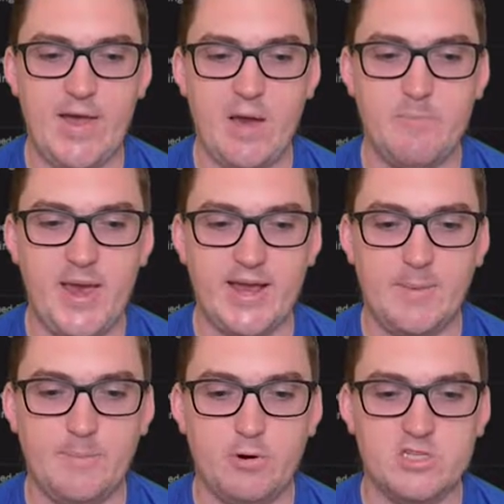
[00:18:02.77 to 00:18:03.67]
now our
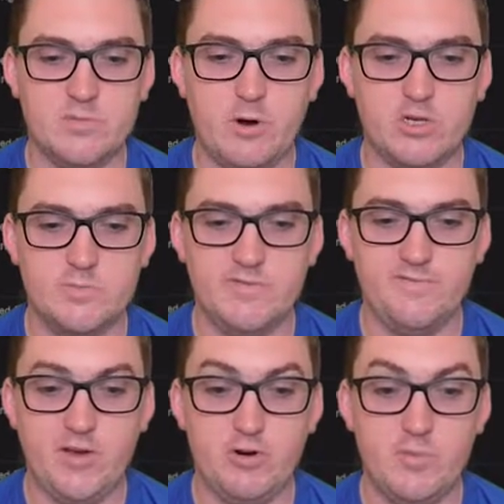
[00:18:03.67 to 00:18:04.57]
backup box-to-box
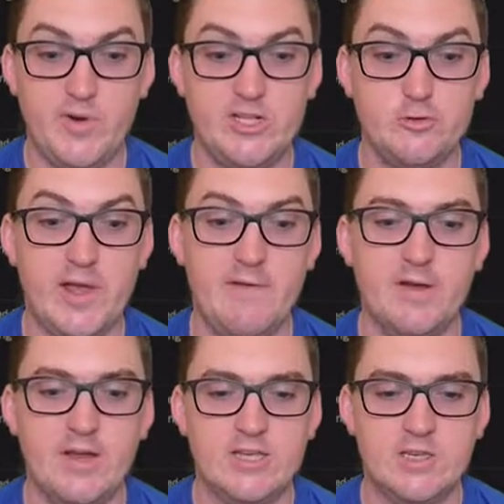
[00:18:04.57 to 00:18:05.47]
midfielder, but we do
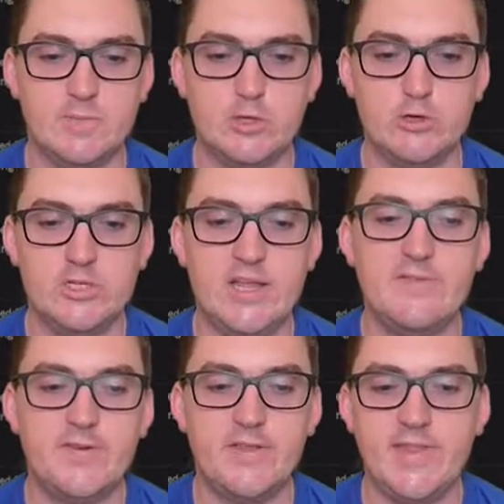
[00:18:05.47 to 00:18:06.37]
have some good
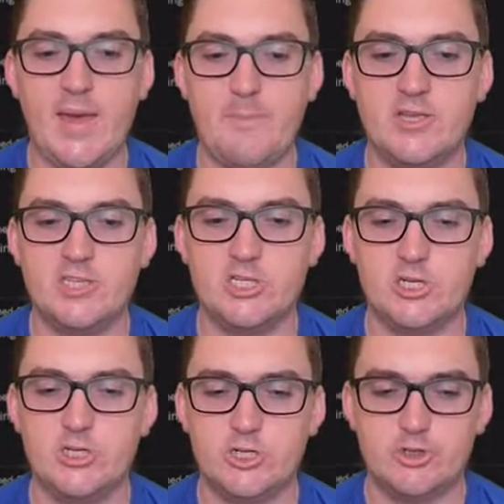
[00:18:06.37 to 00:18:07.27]
depth in that
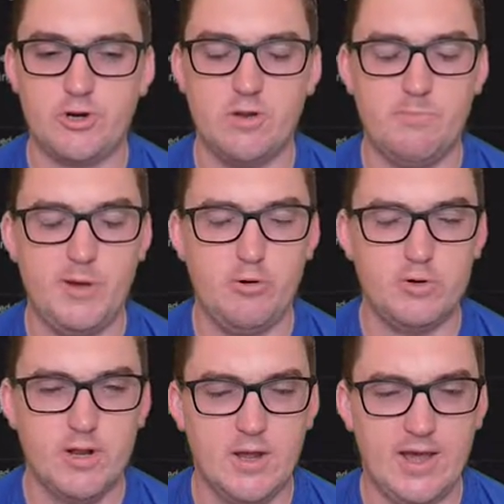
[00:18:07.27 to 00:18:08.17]
position, just trying to
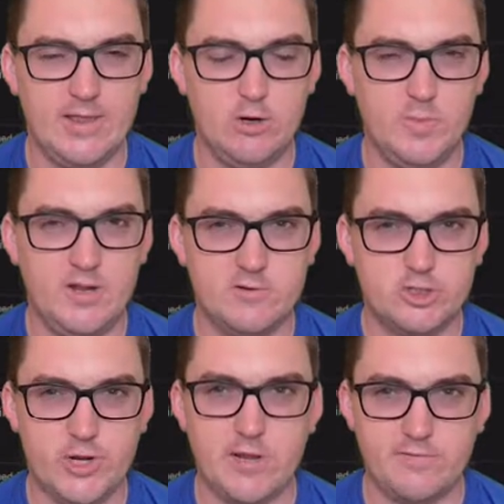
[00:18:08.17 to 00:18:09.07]
build a little bit
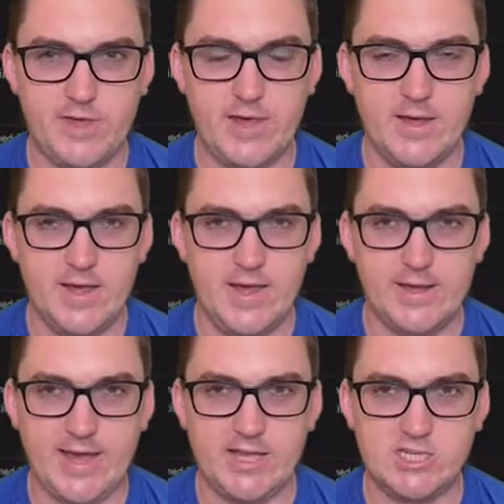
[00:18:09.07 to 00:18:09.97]
of strength there
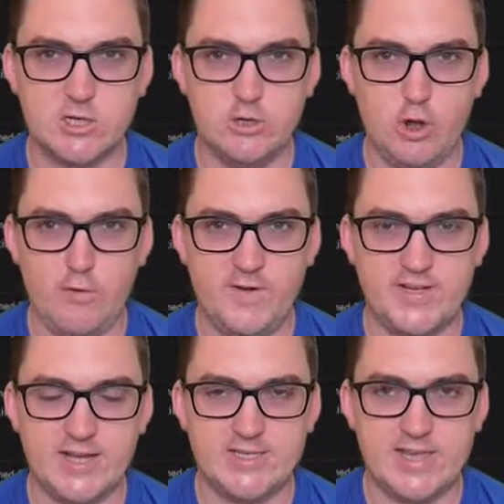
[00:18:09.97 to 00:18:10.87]
in case a good
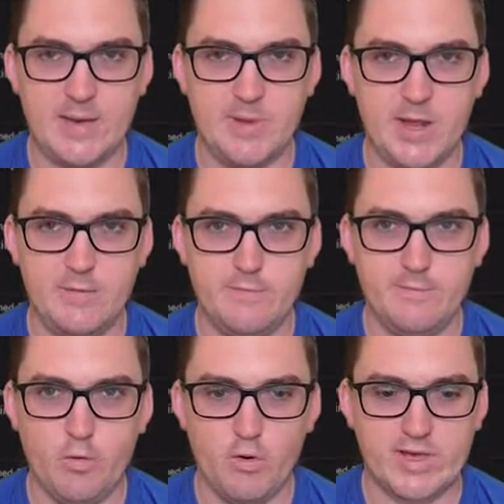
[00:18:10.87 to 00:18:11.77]
offer does come
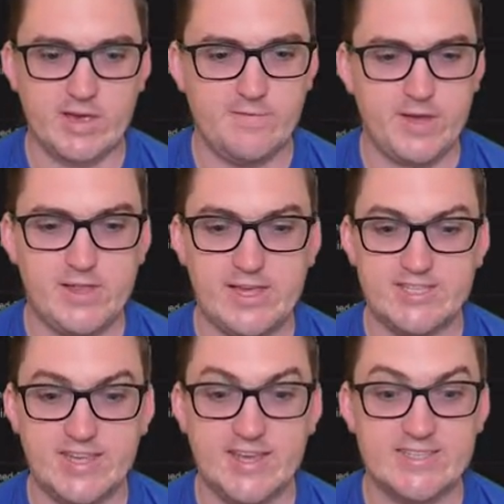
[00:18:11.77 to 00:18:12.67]
in for
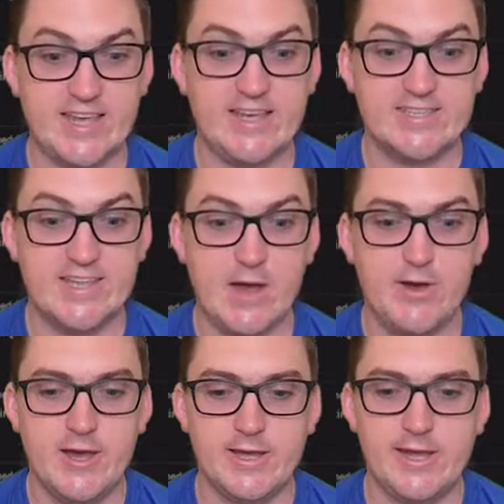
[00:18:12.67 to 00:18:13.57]
Caviglia, seeing as he is
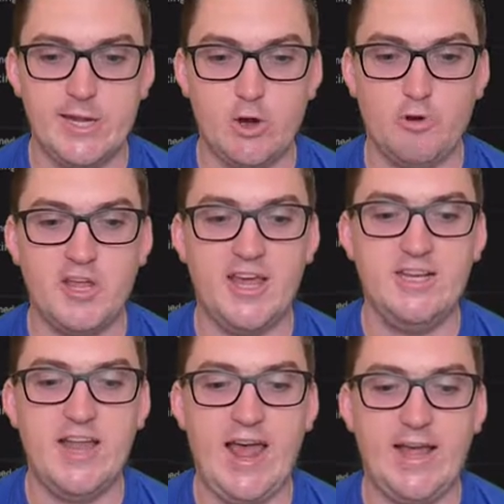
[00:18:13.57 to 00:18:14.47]
now getting on
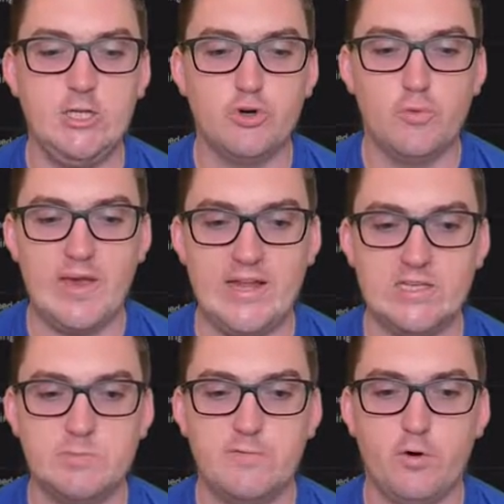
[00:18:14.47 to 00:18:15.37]
in age,
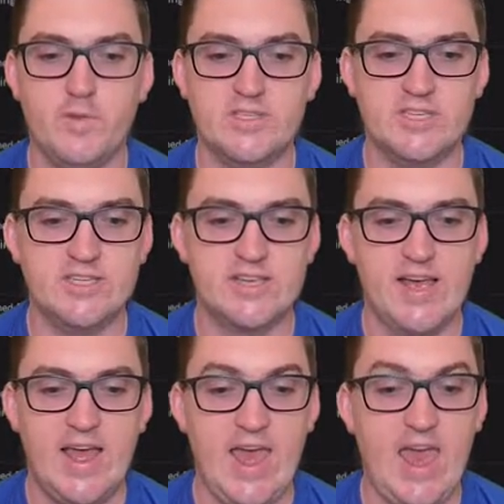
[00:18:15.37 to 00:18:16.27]
albeit his performances
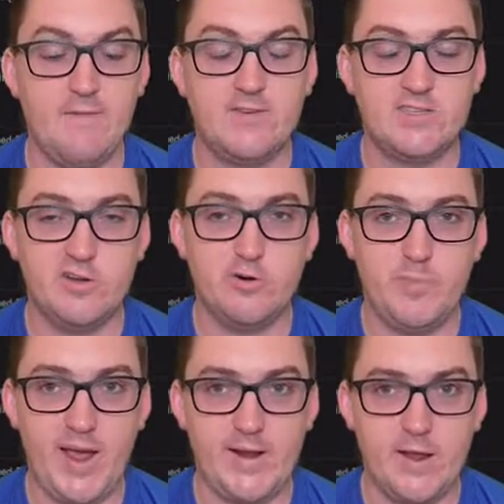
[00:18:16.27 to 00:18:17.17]
have
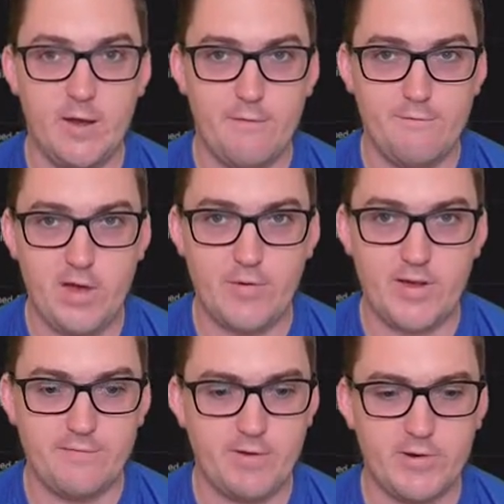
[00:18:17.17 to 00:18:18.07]
still been
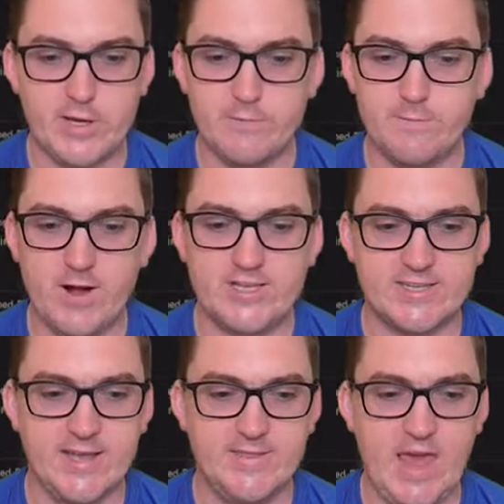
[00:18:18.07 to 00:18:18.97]
very, very good for
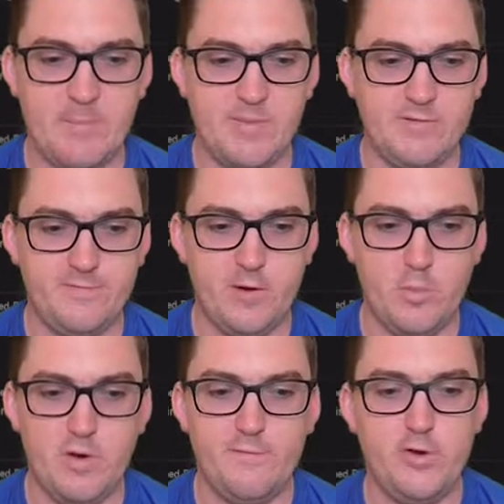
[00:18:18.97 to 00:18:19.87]
us in that
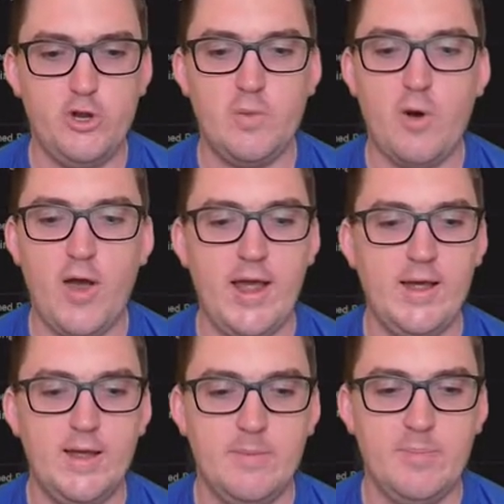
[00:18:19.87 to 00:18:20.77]
midfield. But Werner
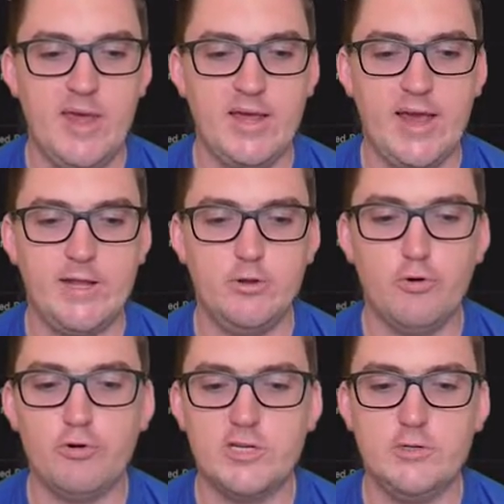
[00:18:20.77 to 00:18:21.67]
Beyer, being a
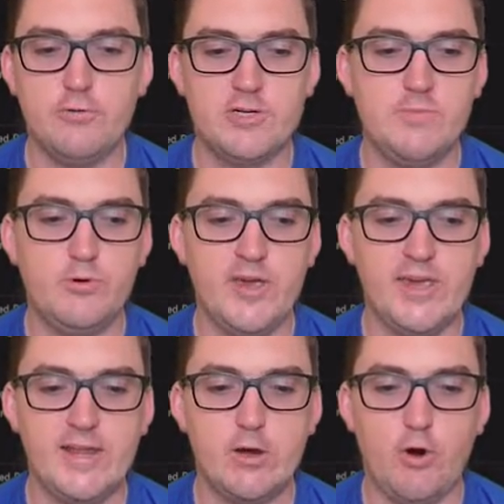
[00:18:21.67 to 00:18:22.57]
naughty, naughty
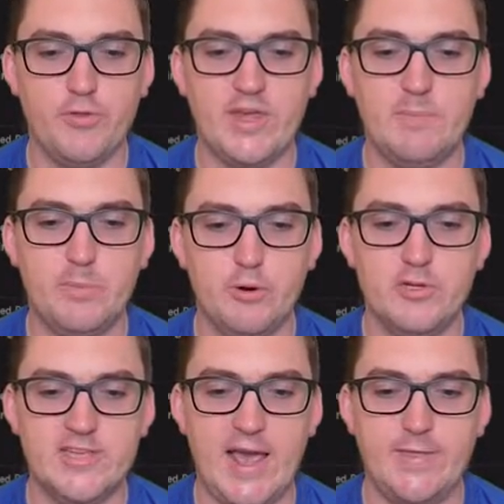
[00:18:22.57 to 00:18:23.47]
boy, getting on the
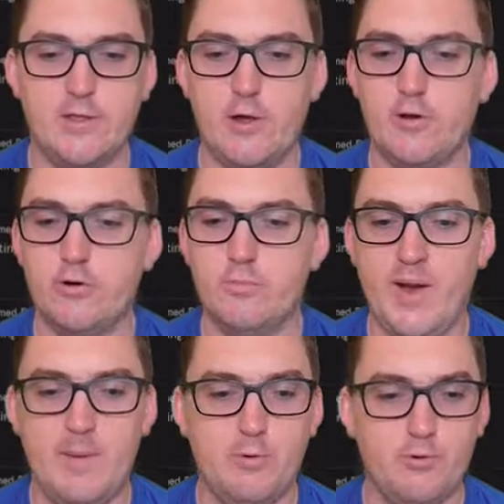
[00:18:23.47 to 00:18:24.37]
booze at the local
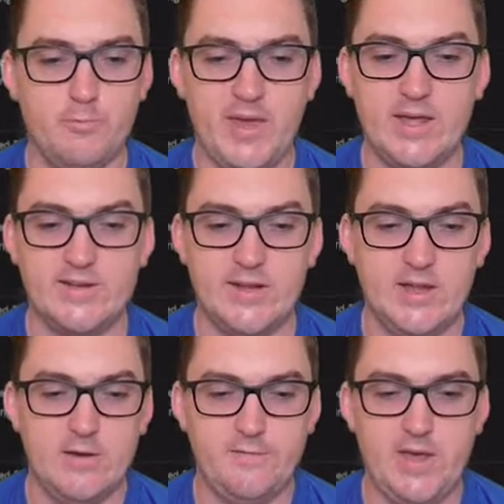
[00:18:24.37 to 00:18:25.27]
pub, albeit
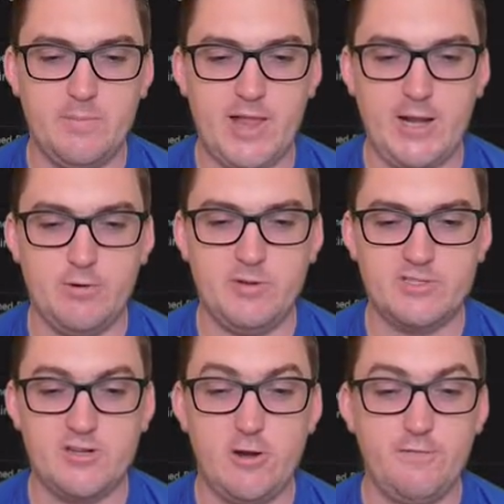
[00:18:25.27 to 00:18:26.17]
fair play to him,
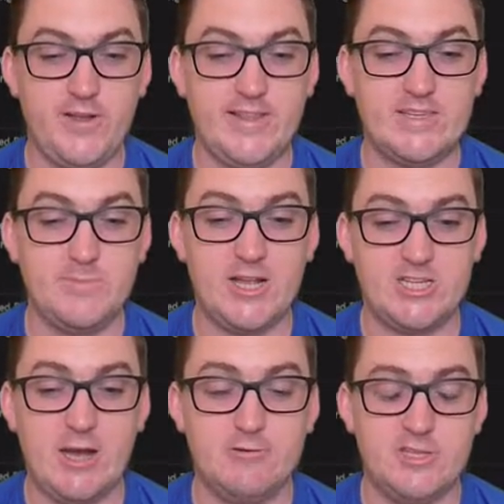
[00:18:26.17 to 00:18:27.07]
because I don't think there's
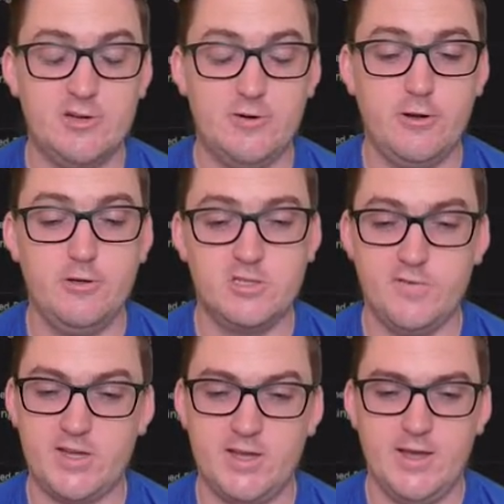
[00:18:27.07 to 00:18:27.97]
much else to do in
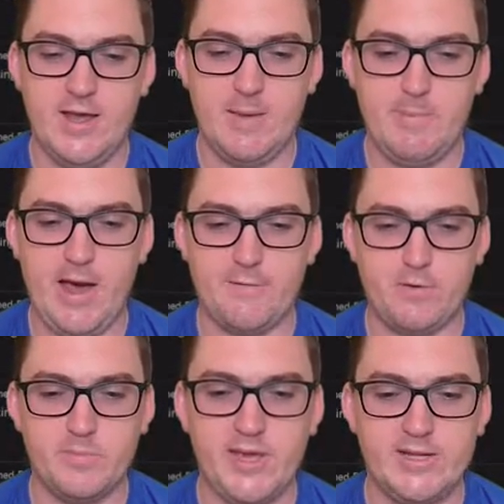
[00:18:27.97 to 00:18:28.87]
Husavik
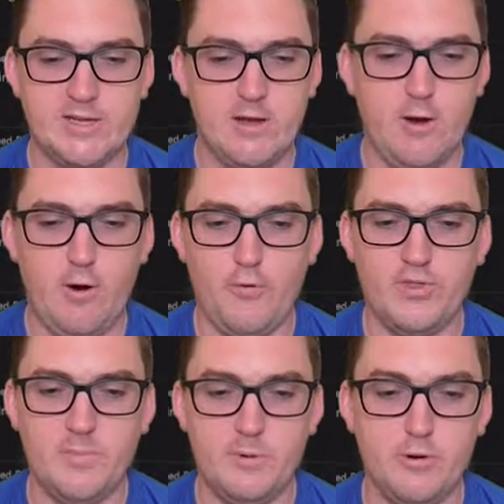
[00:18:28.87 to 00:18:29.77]
apart from get
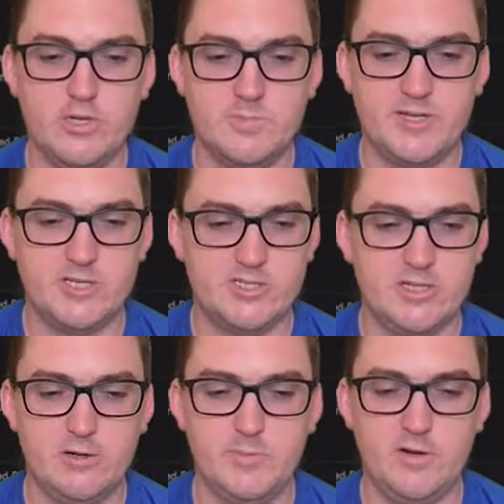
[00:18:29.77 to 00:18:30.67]
on the booze. But
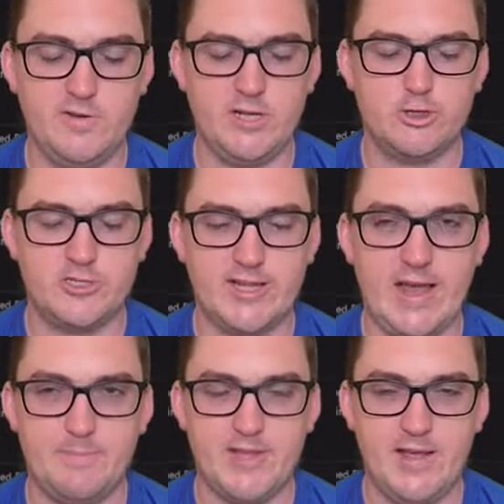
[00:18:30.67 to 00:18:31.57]
just a little bit of an
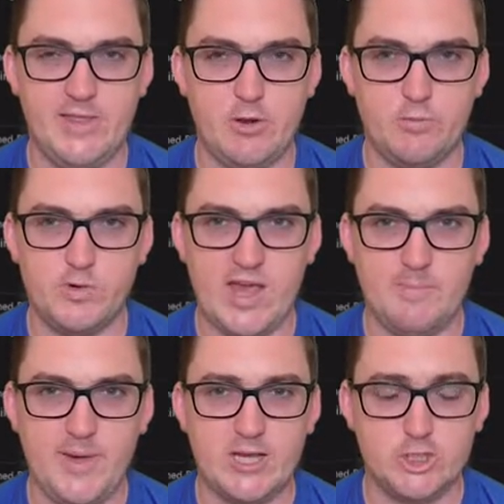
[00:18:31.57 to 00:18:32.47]
interesting update there, and we'll
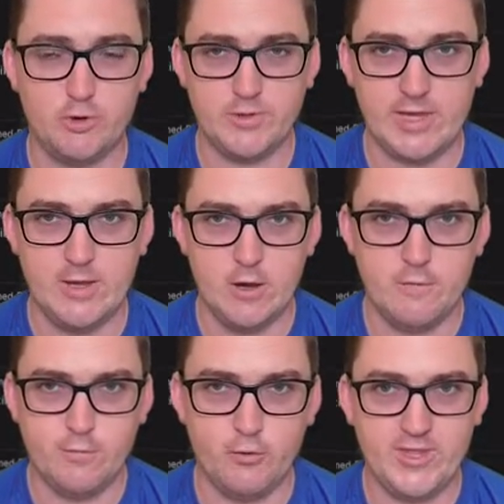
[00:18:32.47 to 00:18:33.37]
come back shortly
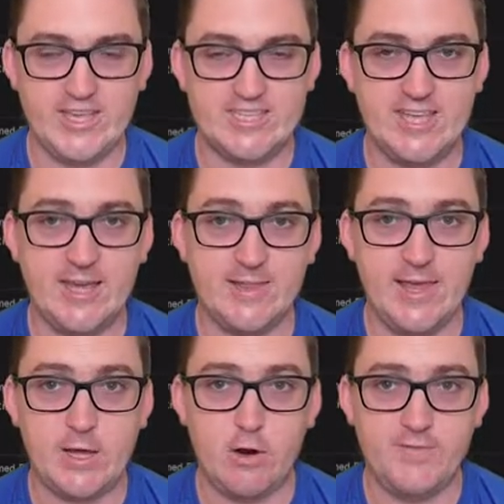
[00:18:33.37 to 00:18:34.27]
for the
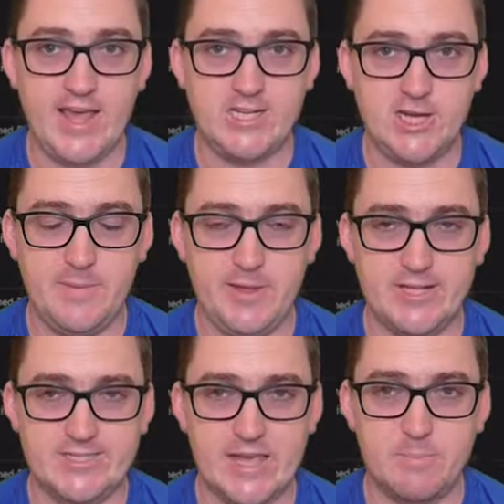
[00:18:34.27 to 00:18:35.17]
second leg of that
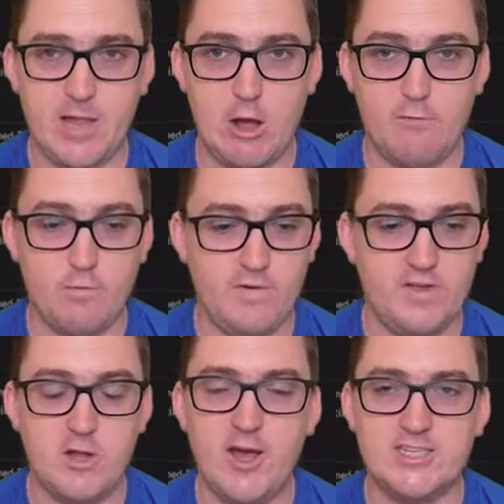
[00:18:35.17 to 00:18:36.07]
Champions League playoff
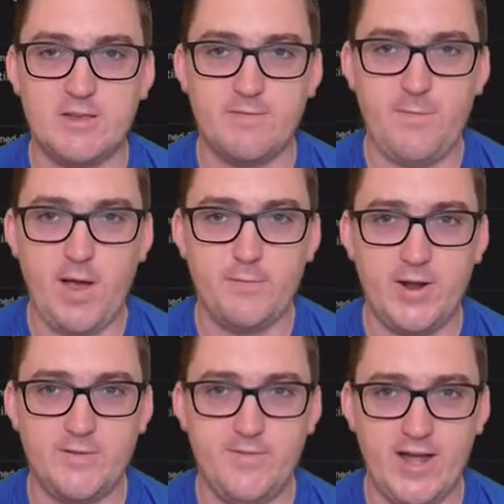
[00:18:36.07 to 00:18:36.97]
with a nice
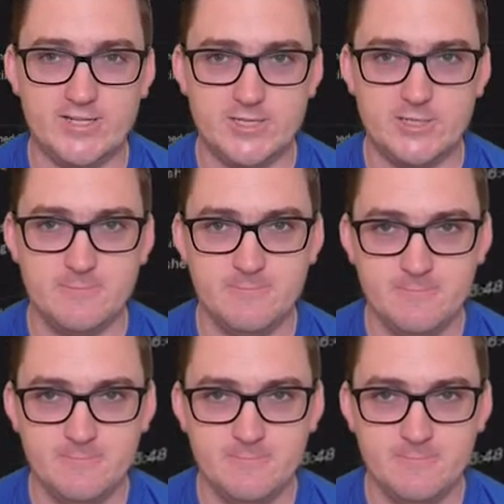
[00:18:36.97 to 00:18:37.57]
5-1 advantage.